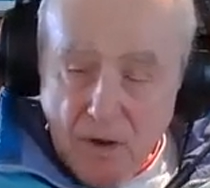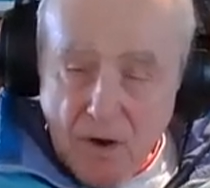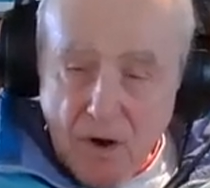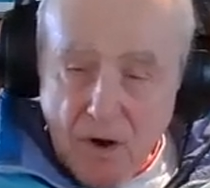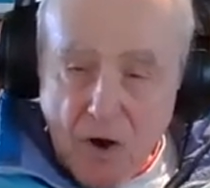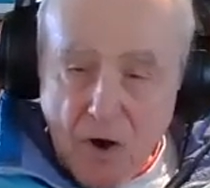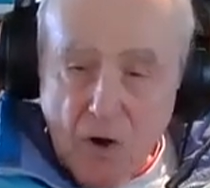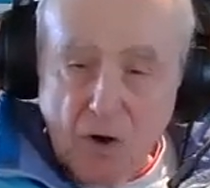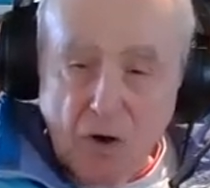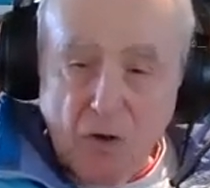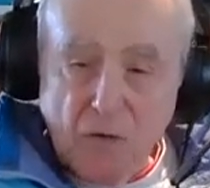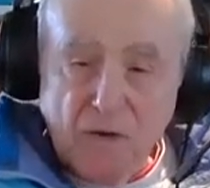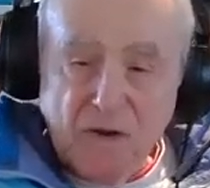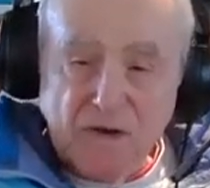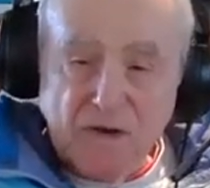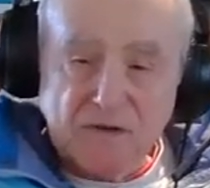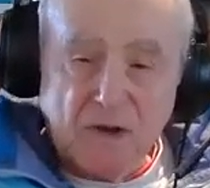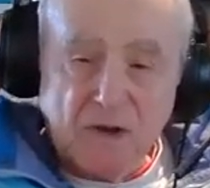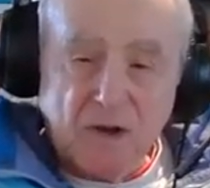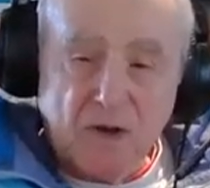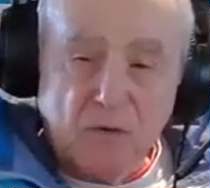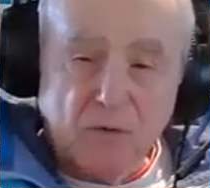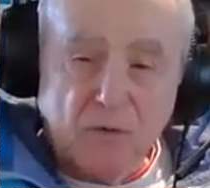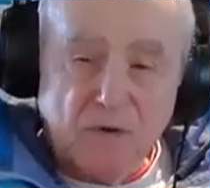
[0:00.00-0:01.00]
all of these
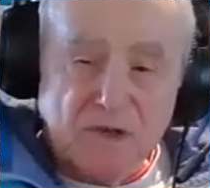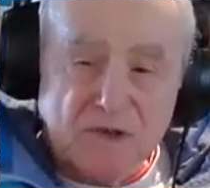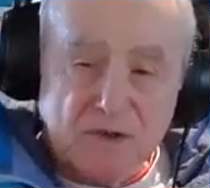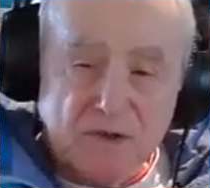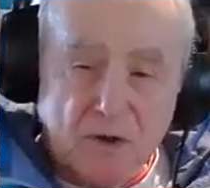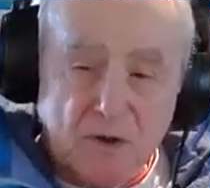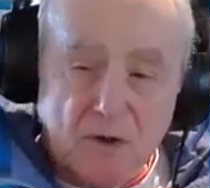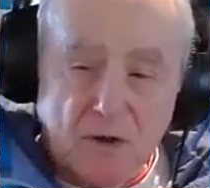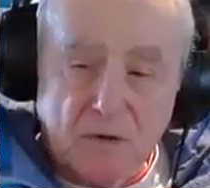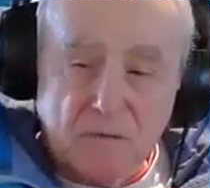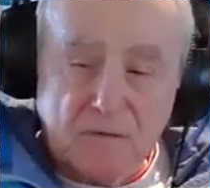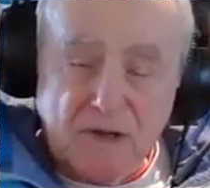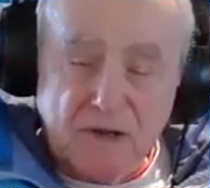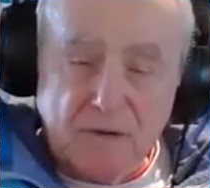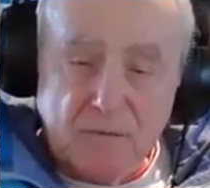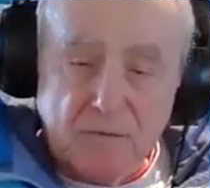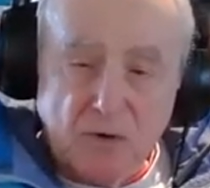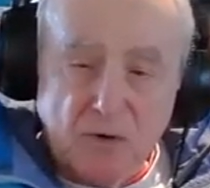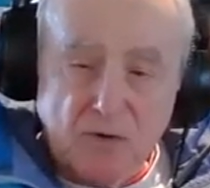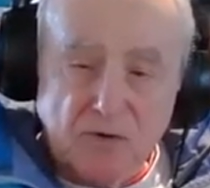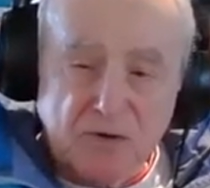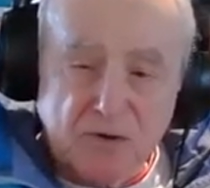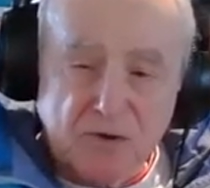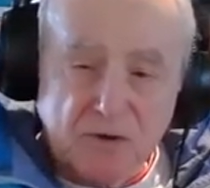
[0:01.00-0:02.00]
unresolved
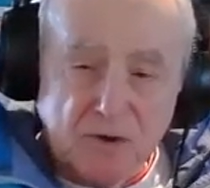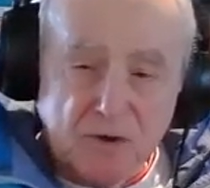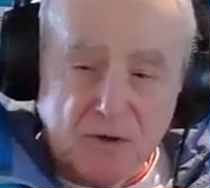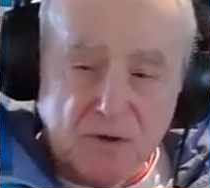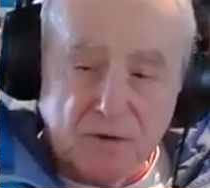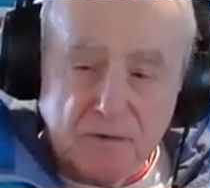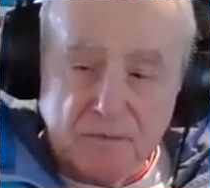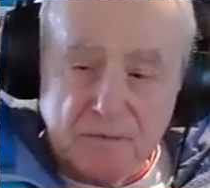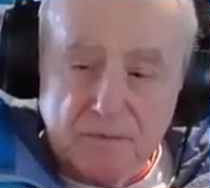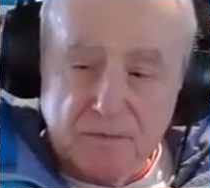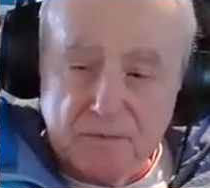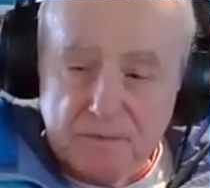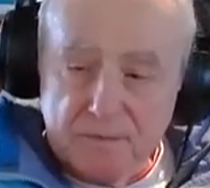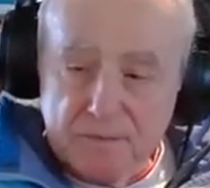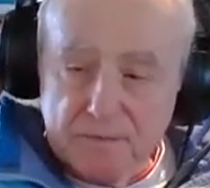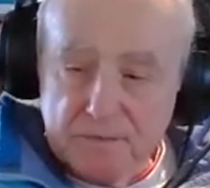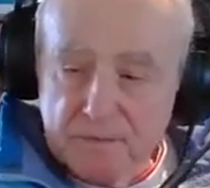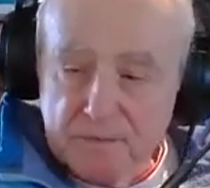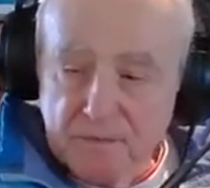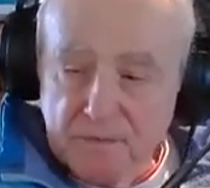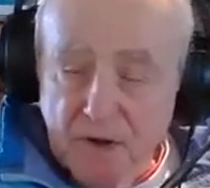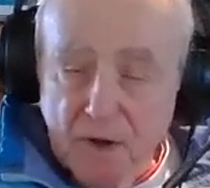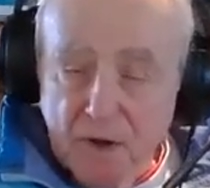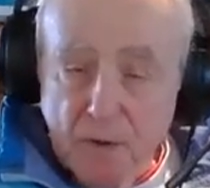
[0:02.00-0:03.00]
emotional
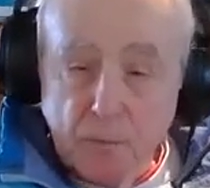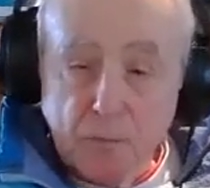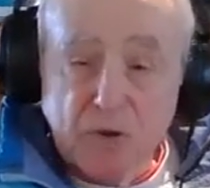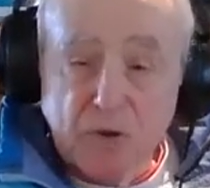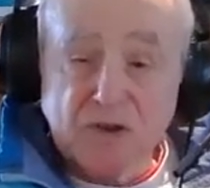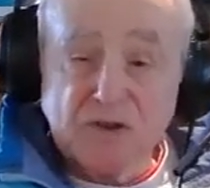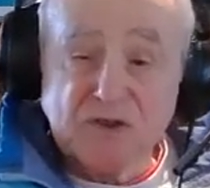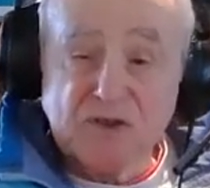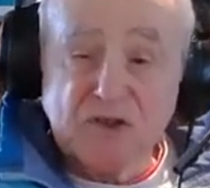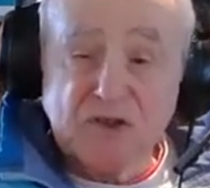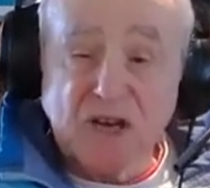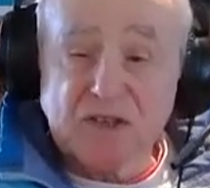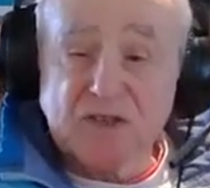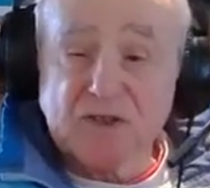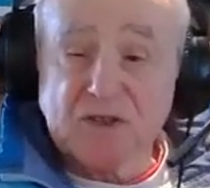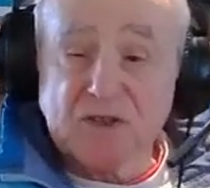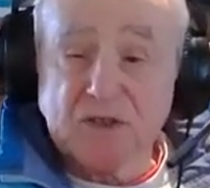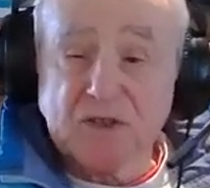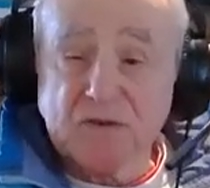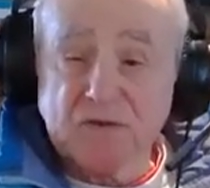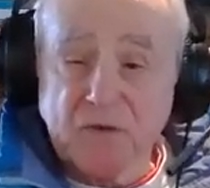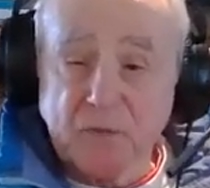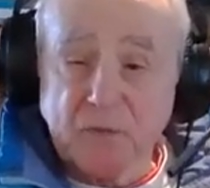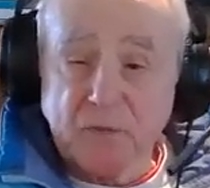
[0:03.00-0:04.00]

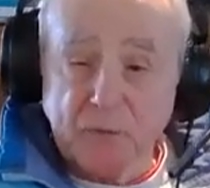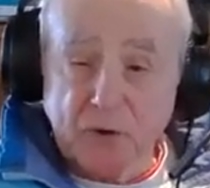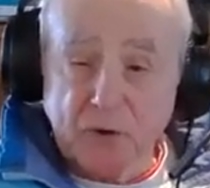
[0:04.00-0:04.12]
projections from